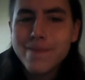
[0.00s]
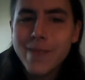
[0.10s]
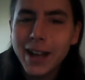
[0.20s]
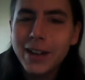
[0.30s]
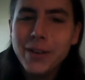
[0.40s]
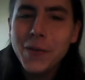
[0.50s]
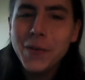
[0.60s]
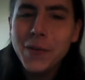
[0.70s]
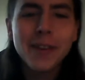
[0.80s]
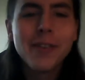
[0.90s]
I knew
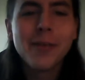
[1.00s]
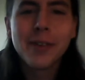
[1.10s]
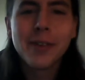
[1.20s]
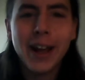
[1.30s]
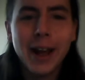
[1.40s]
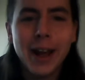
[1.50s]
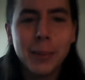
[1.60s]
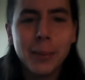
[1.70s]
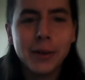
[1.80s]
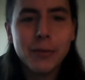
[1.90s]
that this was gonna
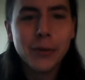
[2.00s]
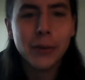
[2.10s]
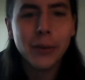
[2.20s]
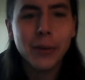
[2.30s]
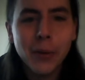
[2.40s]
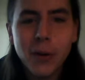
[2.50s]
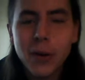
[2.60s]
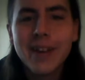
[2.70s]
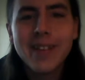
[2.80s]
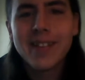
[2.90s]
happen for the
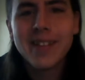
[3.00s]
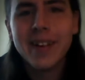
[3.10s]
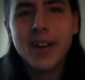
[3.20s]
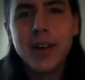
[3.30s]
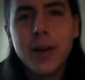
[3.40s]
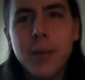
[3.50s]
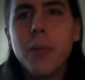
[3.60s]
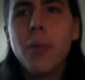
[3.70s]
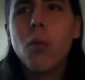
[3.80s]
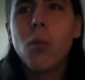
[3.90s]
longest time,
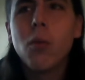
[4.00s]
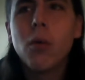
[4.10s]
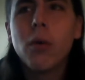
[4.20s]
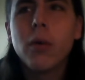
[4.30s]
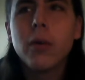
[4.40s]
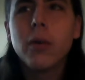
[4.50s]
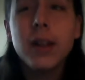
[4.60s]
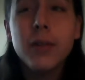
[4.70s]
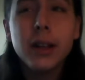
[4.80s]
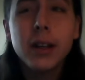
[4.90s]

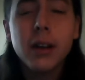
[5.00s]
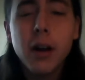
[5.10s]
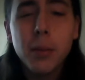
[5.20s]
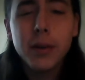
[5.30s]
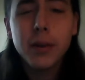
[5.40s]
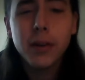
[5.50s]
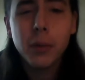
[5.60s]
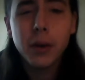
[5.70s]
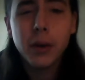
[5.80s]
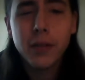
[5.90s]
even up until
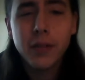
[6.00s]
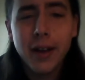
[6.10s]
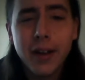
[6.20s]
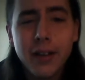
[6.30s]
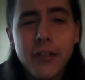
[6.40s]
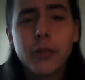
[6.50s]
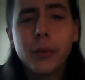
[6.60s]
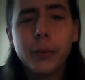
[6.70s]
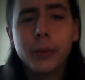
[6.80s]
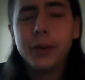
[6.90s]
when I was in high
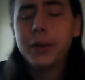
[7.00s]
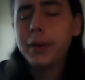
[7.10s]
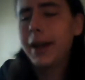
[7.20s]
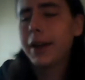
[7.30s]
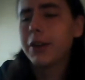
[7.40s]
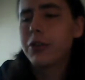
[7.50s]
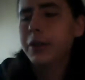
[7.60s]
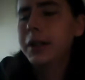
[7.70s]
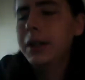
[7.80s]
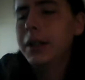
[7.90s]
school,
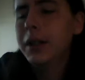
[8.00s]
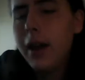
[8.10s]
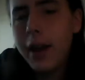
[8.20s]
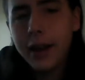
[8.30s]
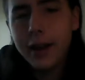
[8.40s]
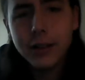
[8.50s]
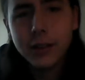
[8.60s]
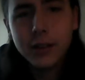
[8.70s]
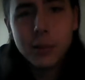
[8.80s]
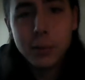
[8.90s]
actually, and
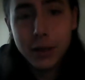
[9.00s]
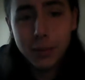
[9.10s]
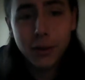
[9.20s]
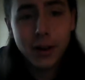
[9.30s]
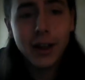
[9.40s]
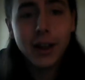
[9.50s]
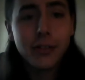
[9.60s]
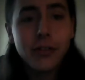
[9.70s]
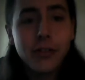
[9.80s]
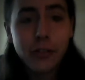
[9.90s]
Bieber
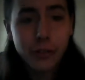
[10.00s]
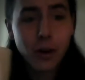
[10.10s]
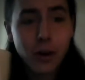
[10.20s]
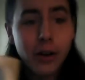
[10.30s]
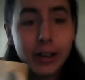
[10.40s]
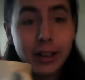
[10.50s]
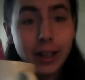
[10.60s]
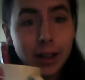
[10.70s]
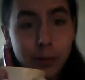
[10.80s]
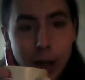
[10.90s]
had just started
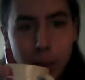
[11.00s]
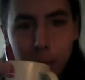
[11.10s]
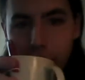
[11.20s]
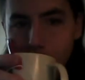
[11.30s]
getting famous.